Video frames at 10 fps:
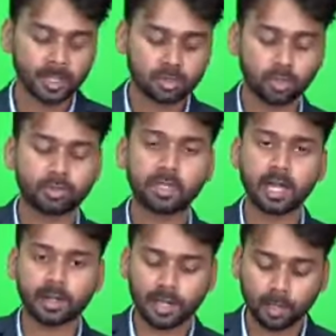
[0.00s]
So
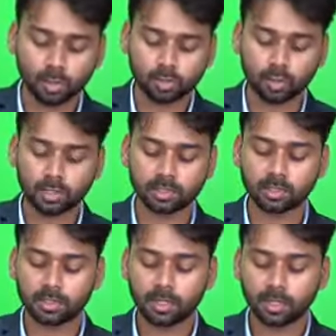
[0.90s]
they are aerosols
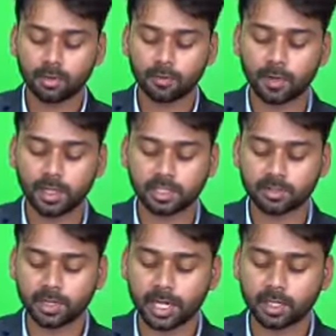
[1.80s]
which
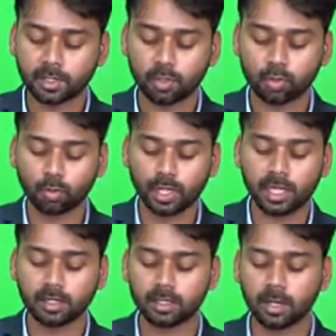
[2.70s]
is created due to
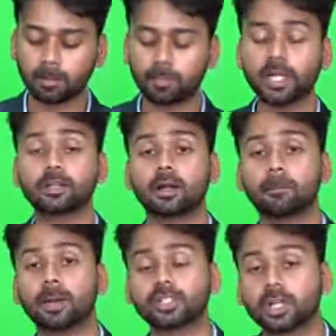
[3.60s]
incomplete
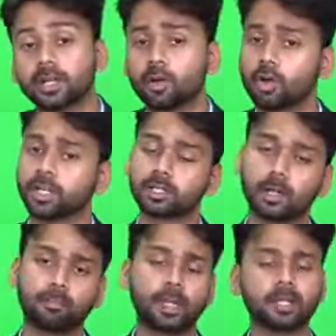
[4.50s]
combustion or
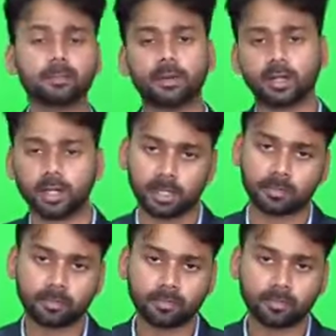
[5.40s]
incomplete
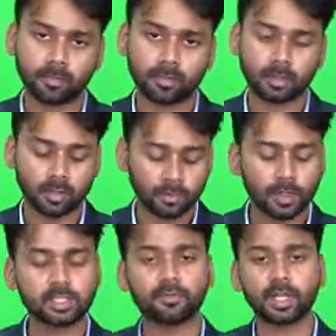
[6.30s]
burning,
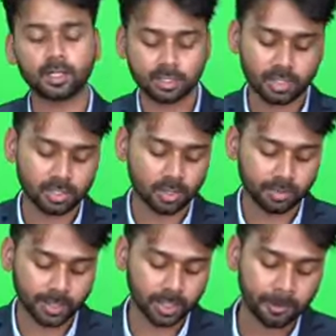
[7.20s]
which we discussed
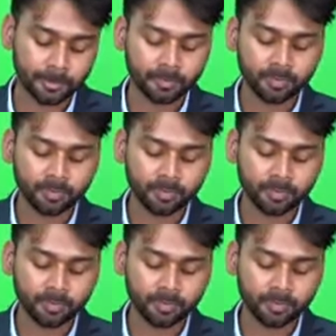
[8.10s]
already.